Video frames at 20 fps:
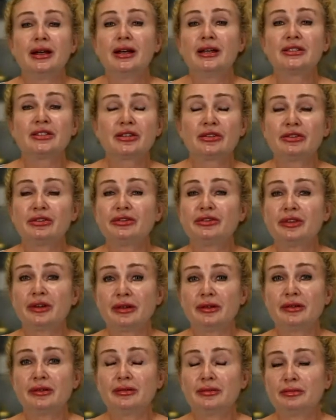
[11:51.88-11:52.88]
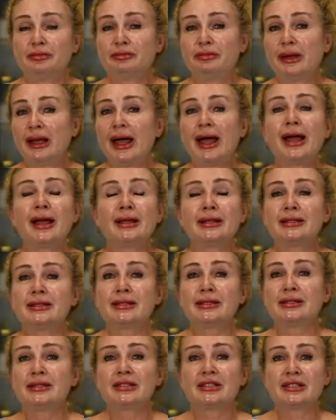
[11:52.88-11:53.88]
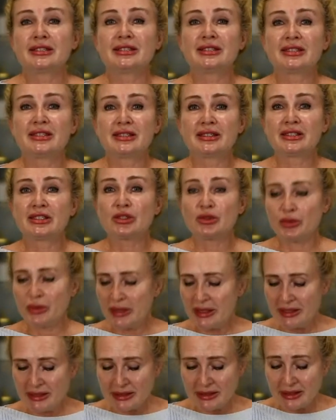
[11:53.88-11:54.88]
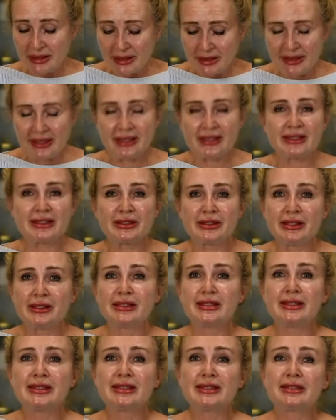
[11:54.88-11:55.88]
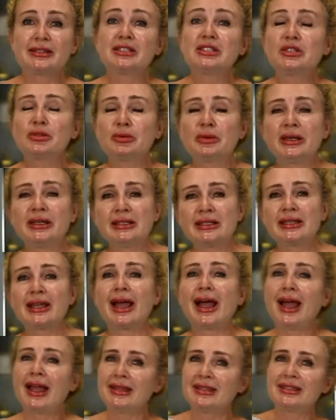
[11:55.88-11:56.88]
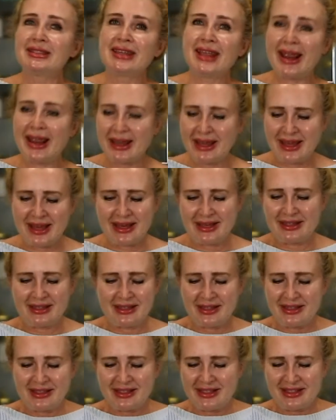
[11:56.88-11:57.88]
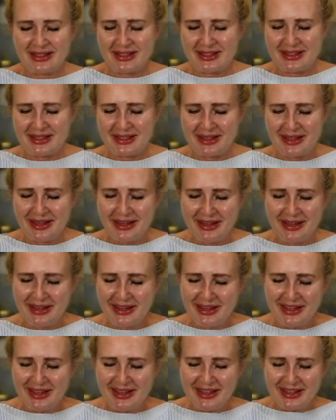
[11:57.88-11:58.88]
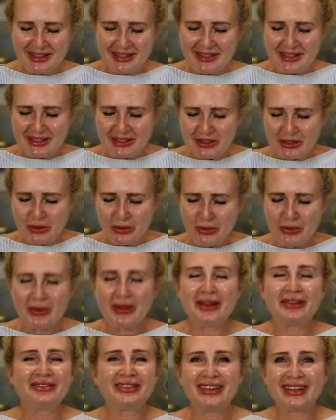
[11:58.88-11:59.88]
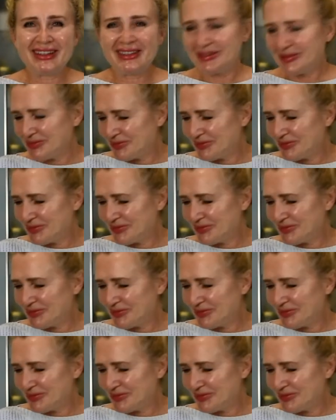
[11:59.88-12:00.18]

sort of bland and just sweet, this was sweet and tangy, and it's just so lovely.